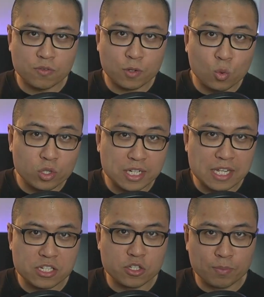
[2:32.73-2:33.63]

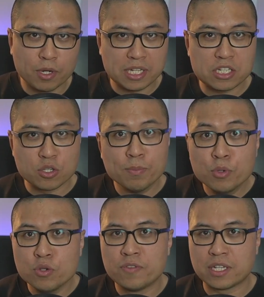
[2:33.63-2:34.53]
coordinating your body to
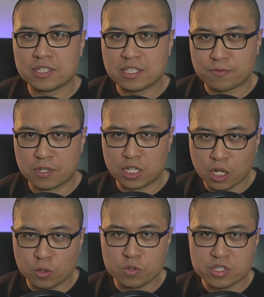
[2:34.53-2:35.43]
moving different
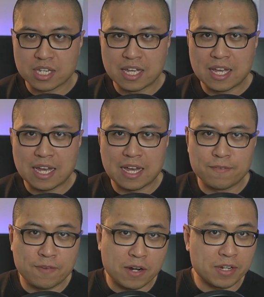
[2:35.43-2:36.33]
loads at
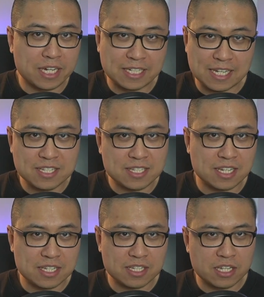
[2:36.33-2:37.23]
varying
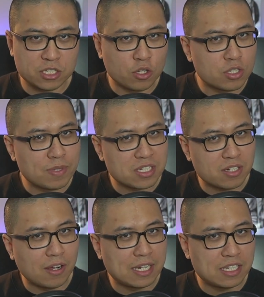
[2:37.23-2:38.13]
intensities is going to be
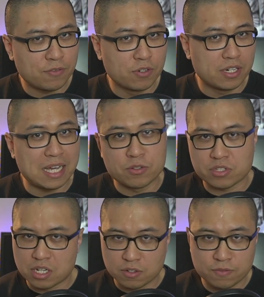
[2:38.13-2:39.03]
slightly different
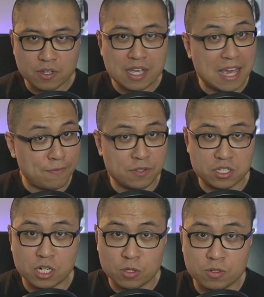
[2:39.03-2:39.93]
outside of effort
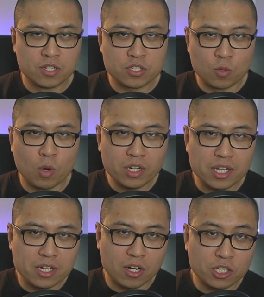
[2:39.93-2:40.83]
alone. So one can
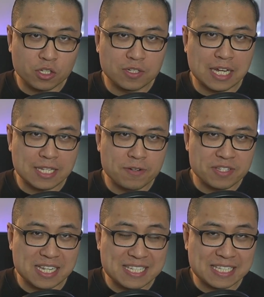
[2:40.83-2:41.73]
argue that there is
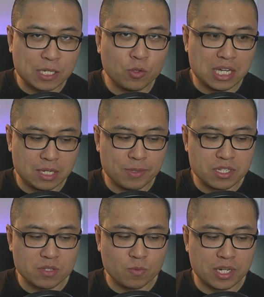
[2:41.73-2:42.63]
a skill element
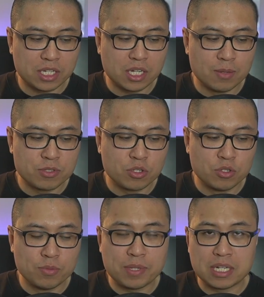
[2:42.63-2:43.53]
when it comes to
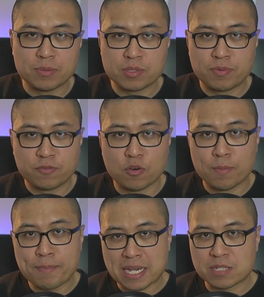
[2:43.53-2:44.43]
being able to perform
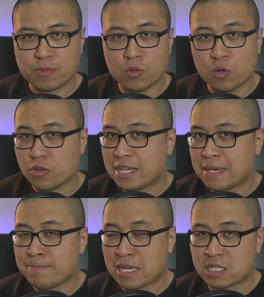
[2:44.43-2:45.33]
maximal or near
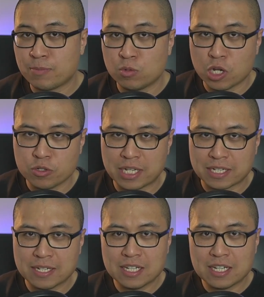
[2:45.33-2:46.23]
maximal loading.
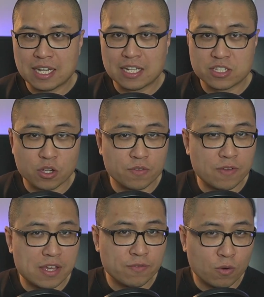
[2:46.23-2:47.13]
And so
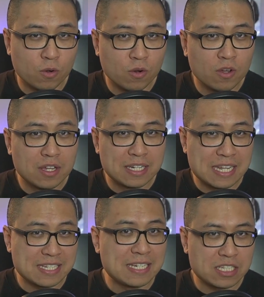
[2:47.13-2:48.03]
therefore,
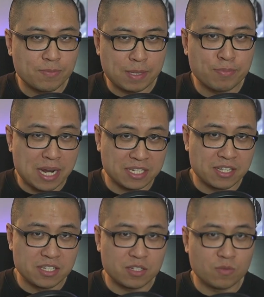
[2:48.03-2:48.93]
this needs to be
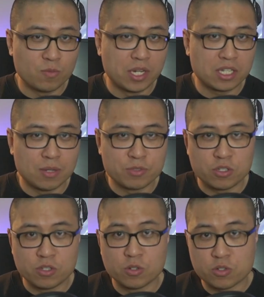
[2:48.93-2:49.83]
practiced when it comes to
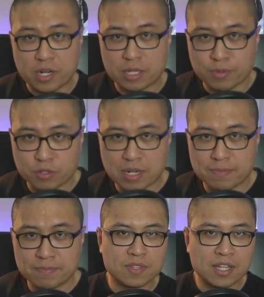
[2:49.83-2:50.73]
your training program.
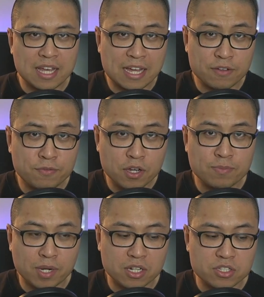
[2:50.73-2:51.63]
And the third
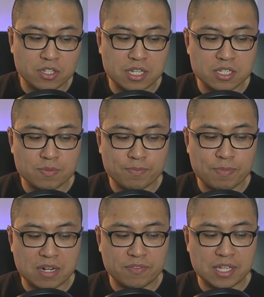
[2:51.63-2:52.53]
part to this
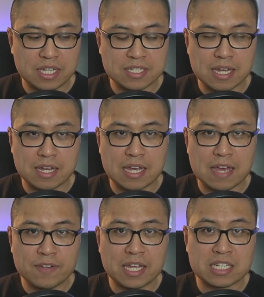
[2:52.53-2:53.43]
benefit is that
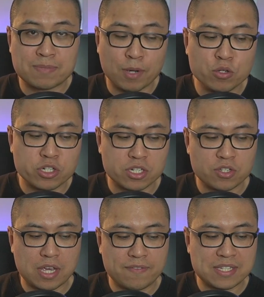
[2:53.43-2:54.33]
having exposure to
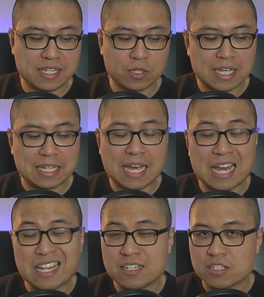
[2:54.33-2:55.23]
heavy single
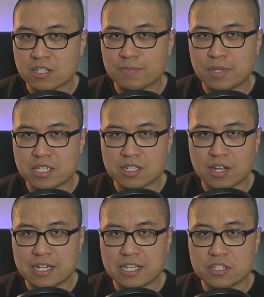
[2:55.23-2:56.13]
can be
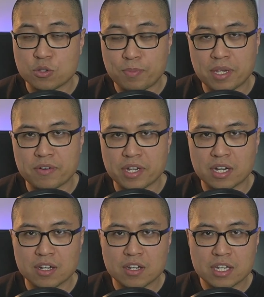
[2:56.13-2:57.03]
slightly superior
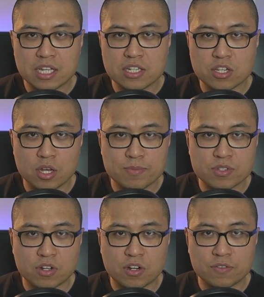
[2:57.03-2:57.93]
in terms
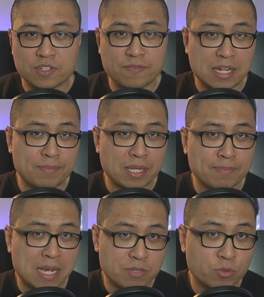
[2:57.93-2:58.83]
of developing
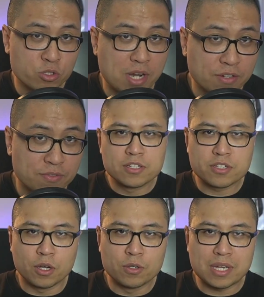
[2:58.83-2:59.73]
maximal strength.
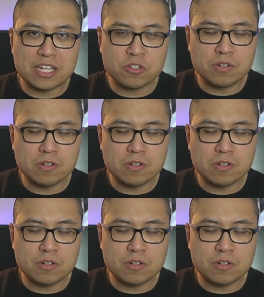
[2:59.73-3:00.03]
So as